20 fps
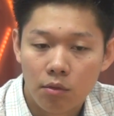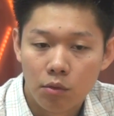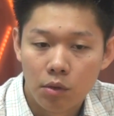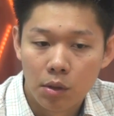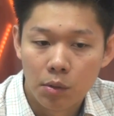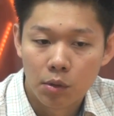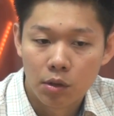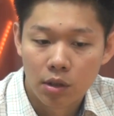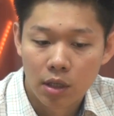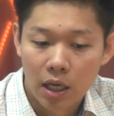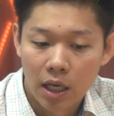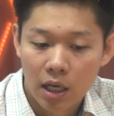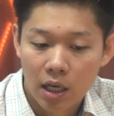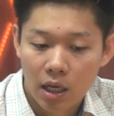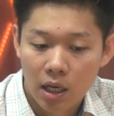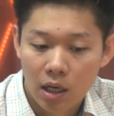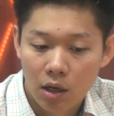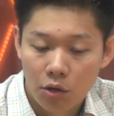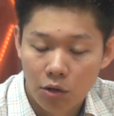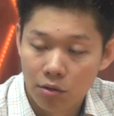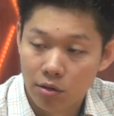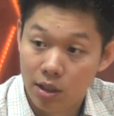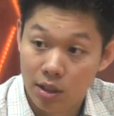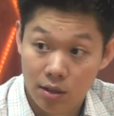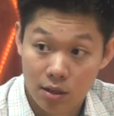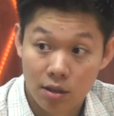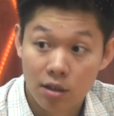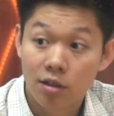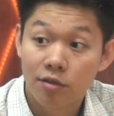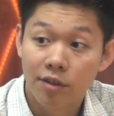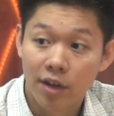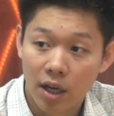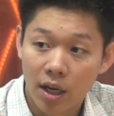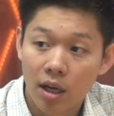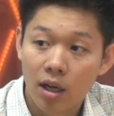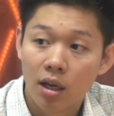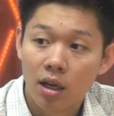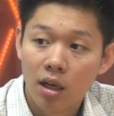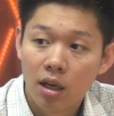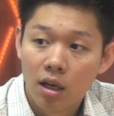We will get an online
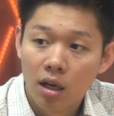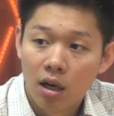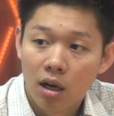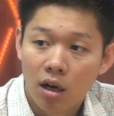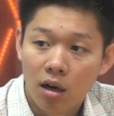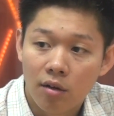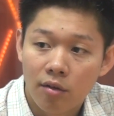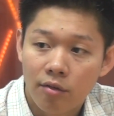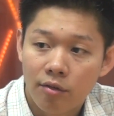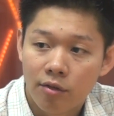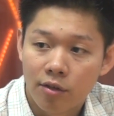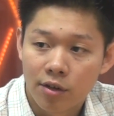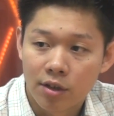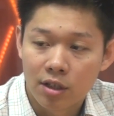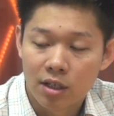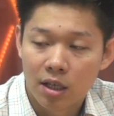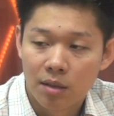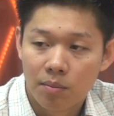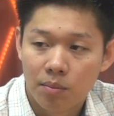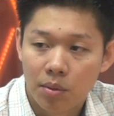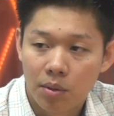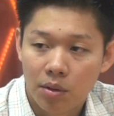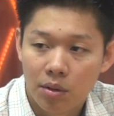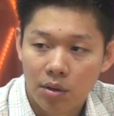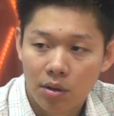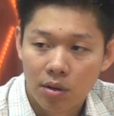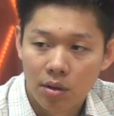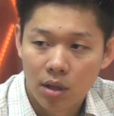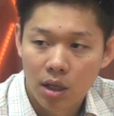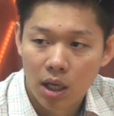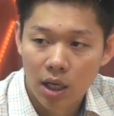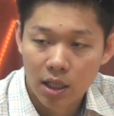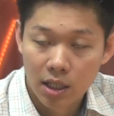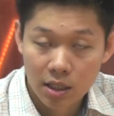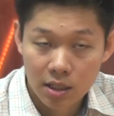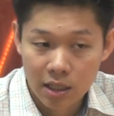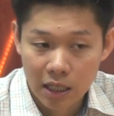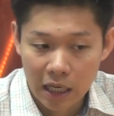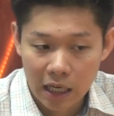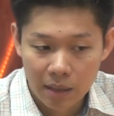survey of, for example,
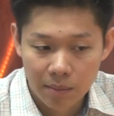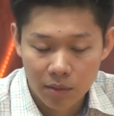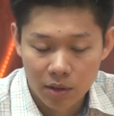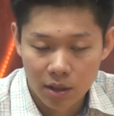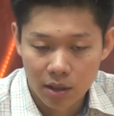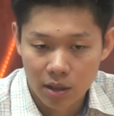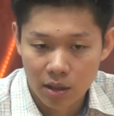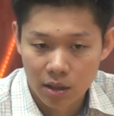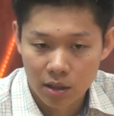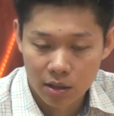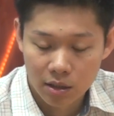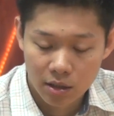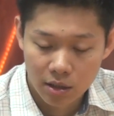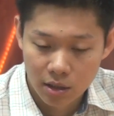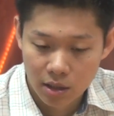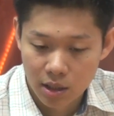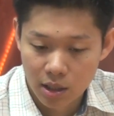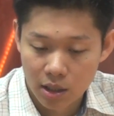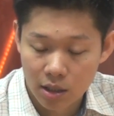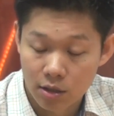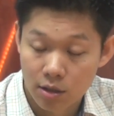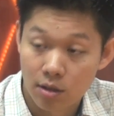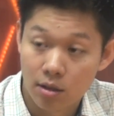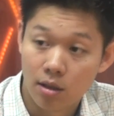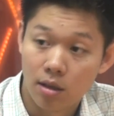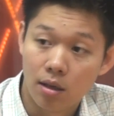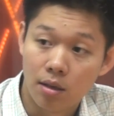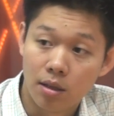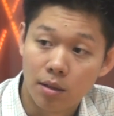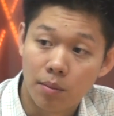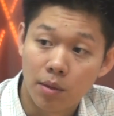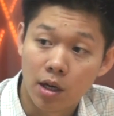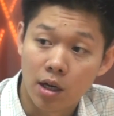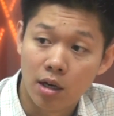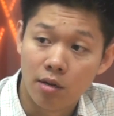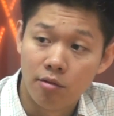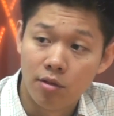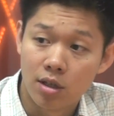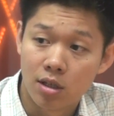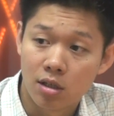this time the
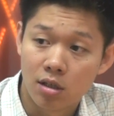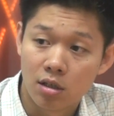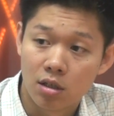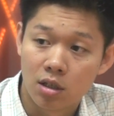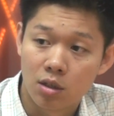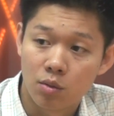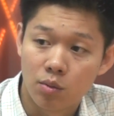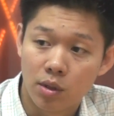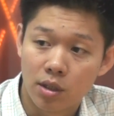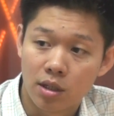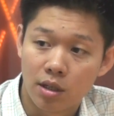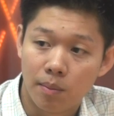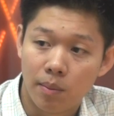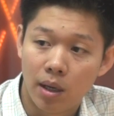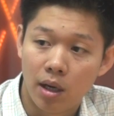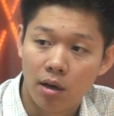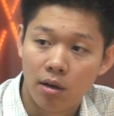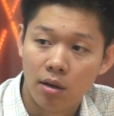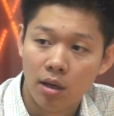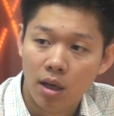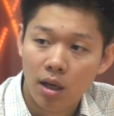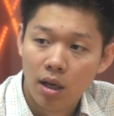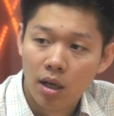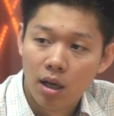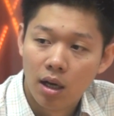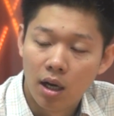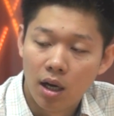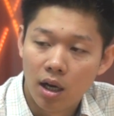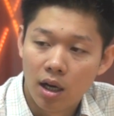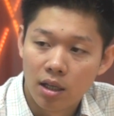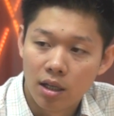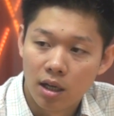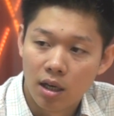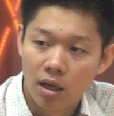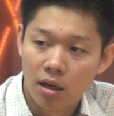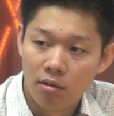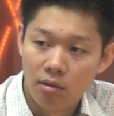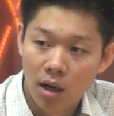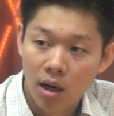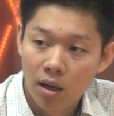market research was about
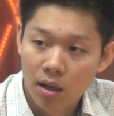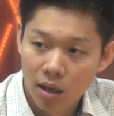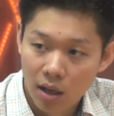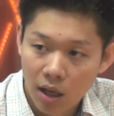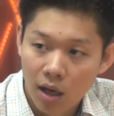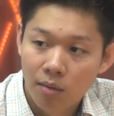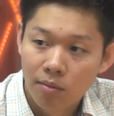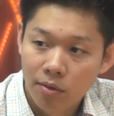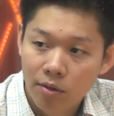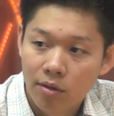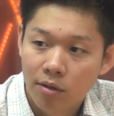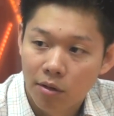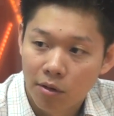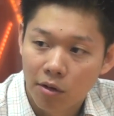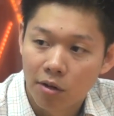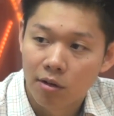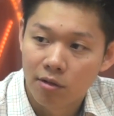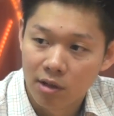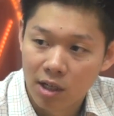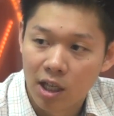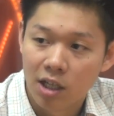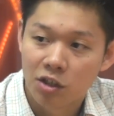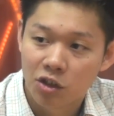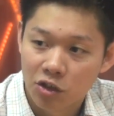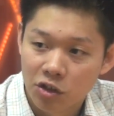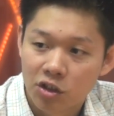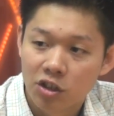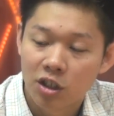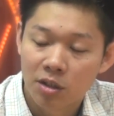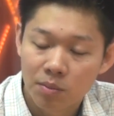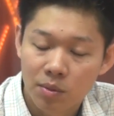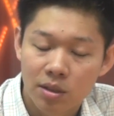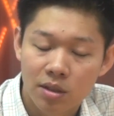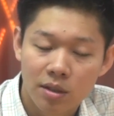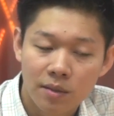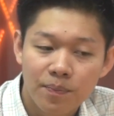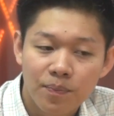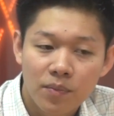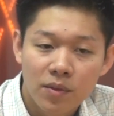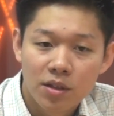the love or
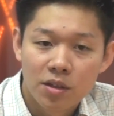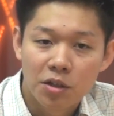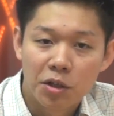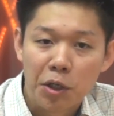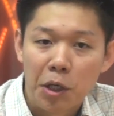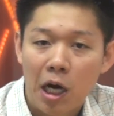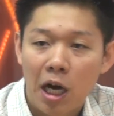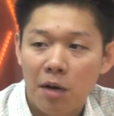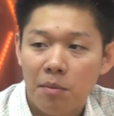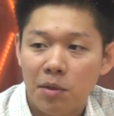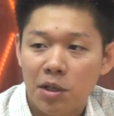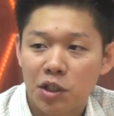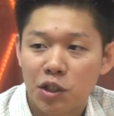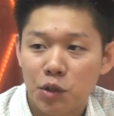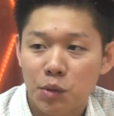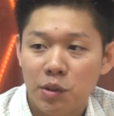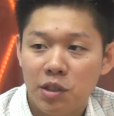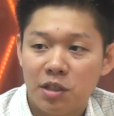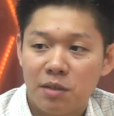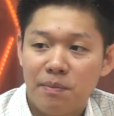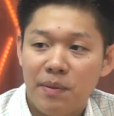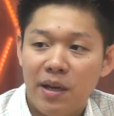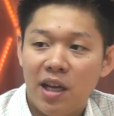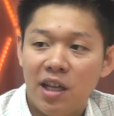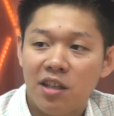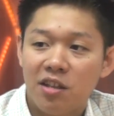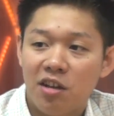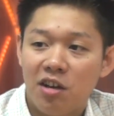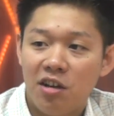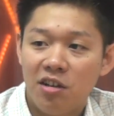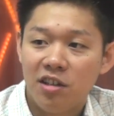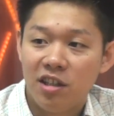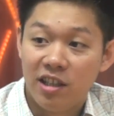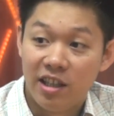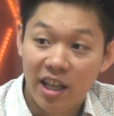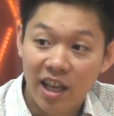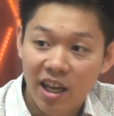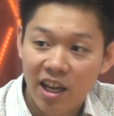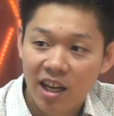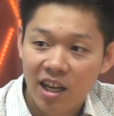relationships. So how much you would spend on a
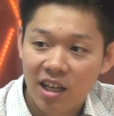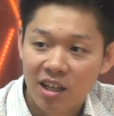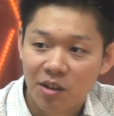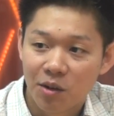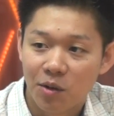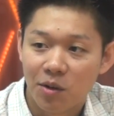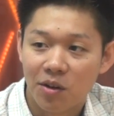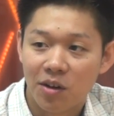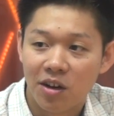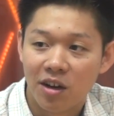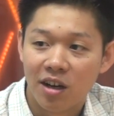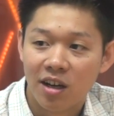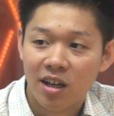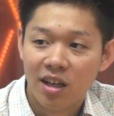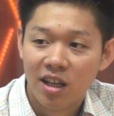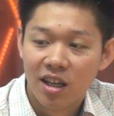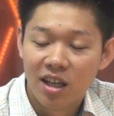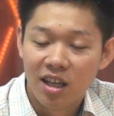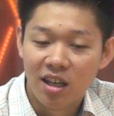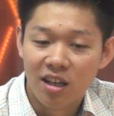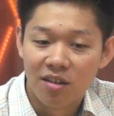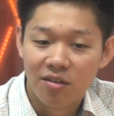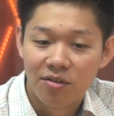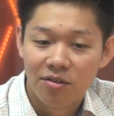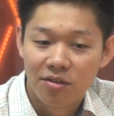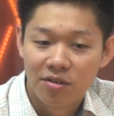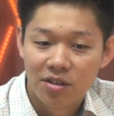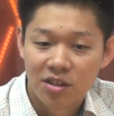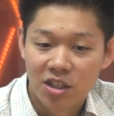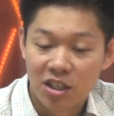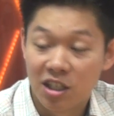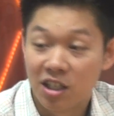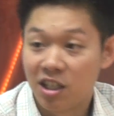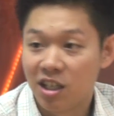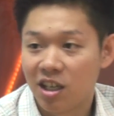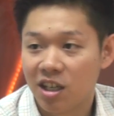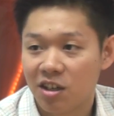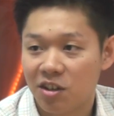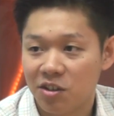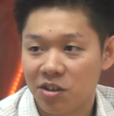date, or if
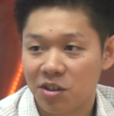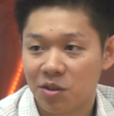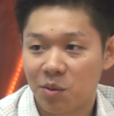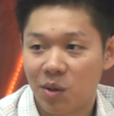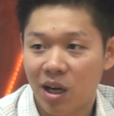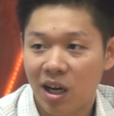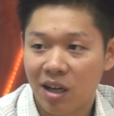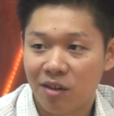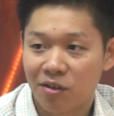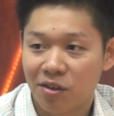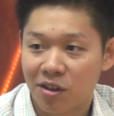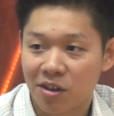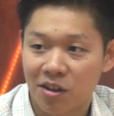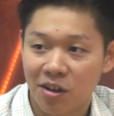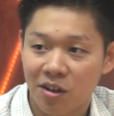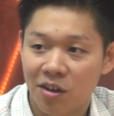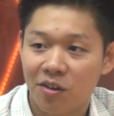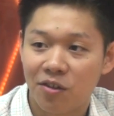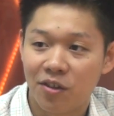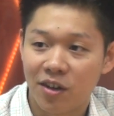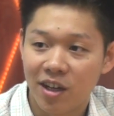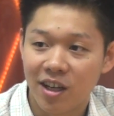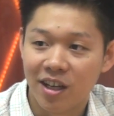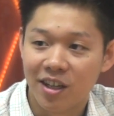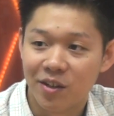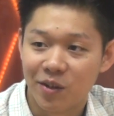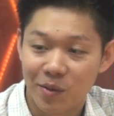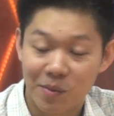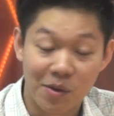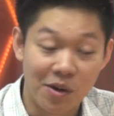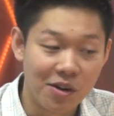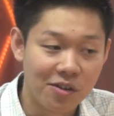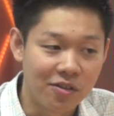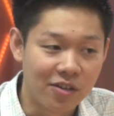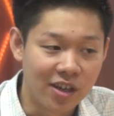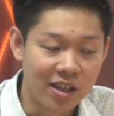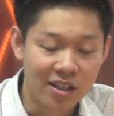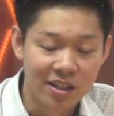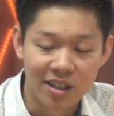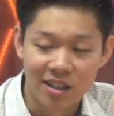cheating on your wife or girlfriend or
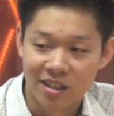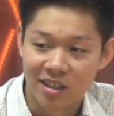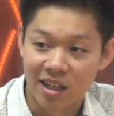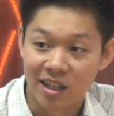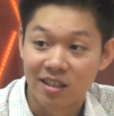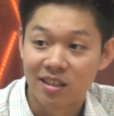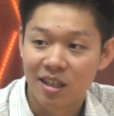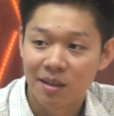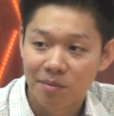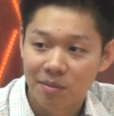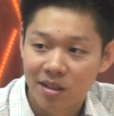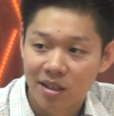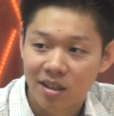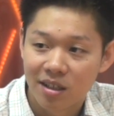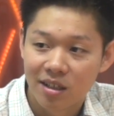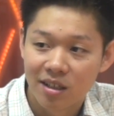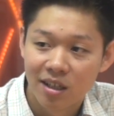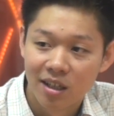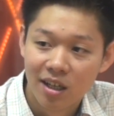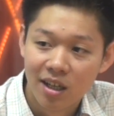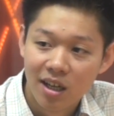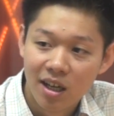boyfriend is accepted.